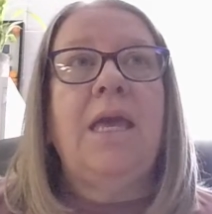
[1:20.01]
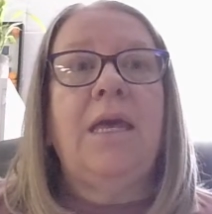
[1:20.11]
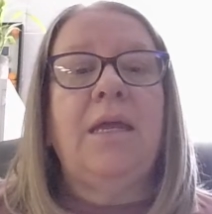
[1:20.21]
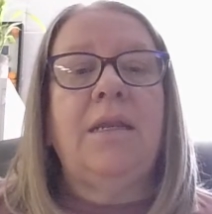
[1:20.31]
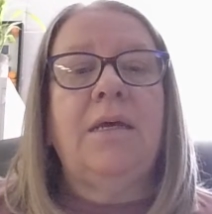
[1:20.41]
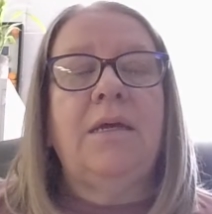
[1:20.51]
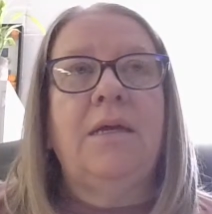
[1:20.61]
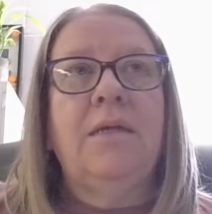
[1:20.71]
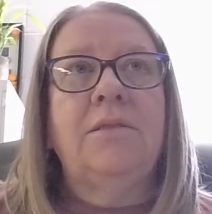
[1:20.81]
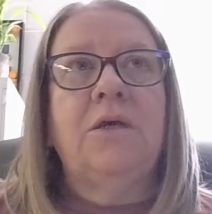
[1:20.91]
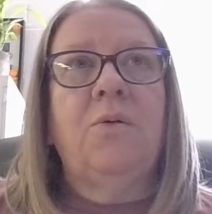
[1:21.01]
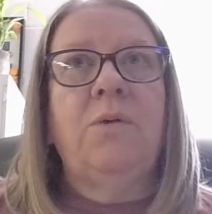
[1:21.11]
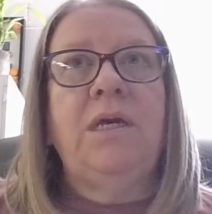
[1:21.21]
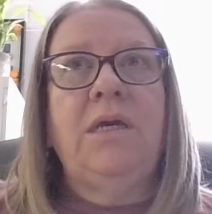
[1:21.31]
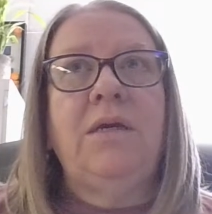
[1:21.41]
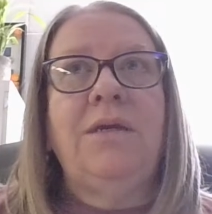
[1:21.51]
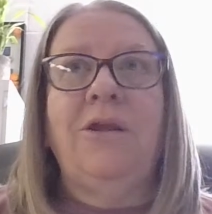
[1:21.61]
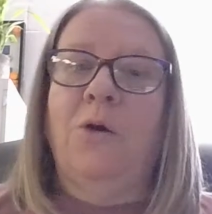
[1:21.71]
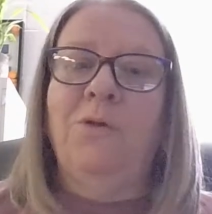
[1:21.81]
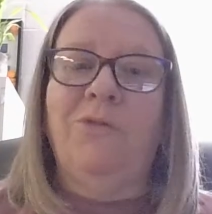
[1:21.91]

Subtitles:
And so we